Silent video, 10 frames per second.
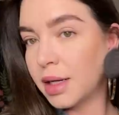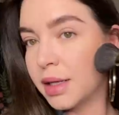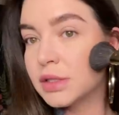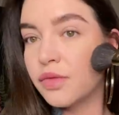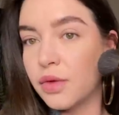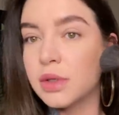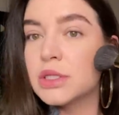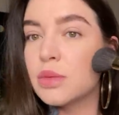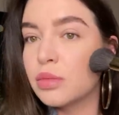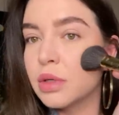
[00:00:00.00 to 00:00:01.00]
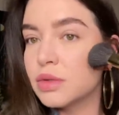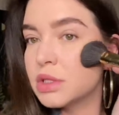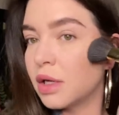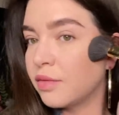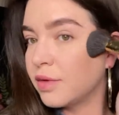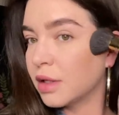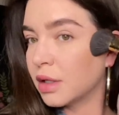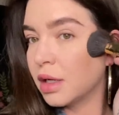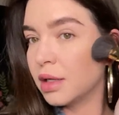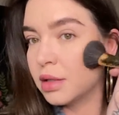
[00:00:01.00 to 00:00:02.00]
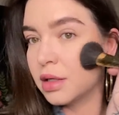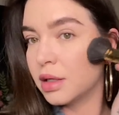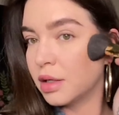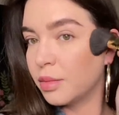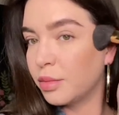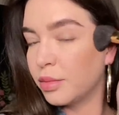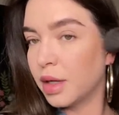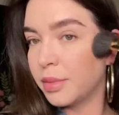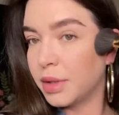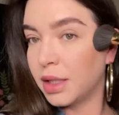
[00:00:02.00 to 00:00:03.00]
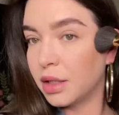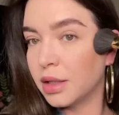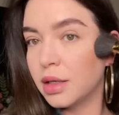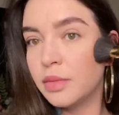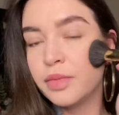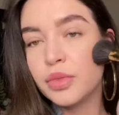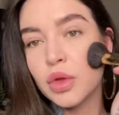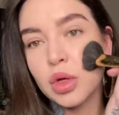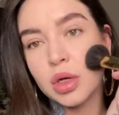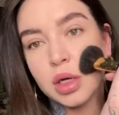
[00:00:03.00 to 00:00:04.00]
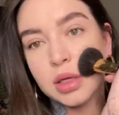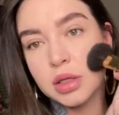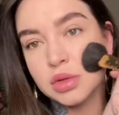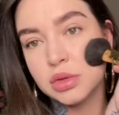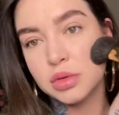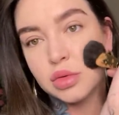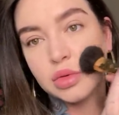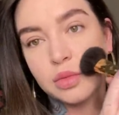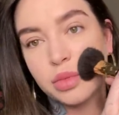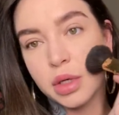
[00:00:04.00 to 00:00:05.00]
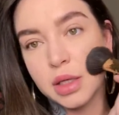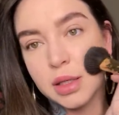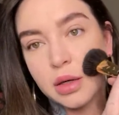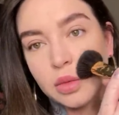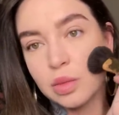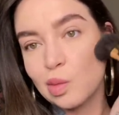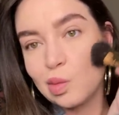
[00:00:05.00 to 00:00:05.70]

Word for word: like to focus most of the color up here and then bring it down.